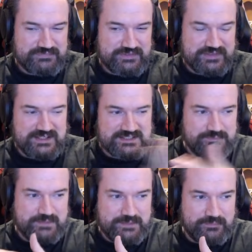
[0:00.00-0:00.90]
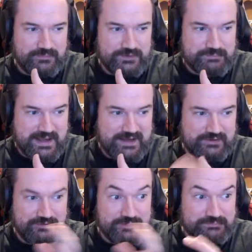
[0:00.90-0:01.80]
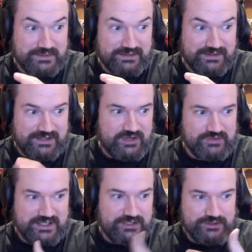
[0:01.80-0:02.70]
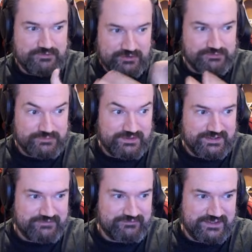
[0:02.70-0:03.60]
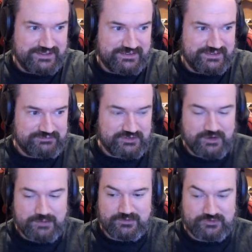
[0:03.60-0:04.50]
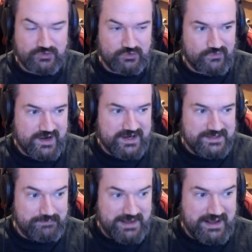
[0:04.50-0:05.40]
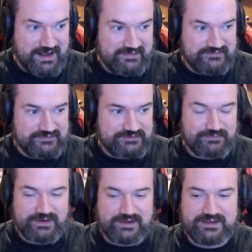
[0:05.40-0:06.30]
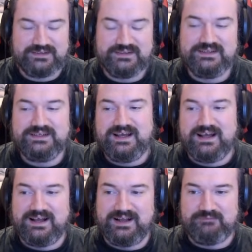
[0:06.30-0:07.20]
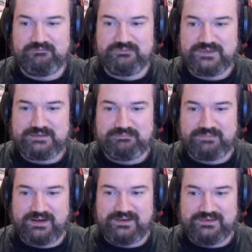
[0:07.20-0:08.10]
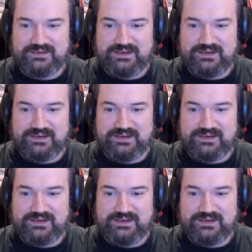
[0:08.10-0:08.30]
things that people look back on and be like, oh yeah, no, those were like really kind of timeless, great bands, right? But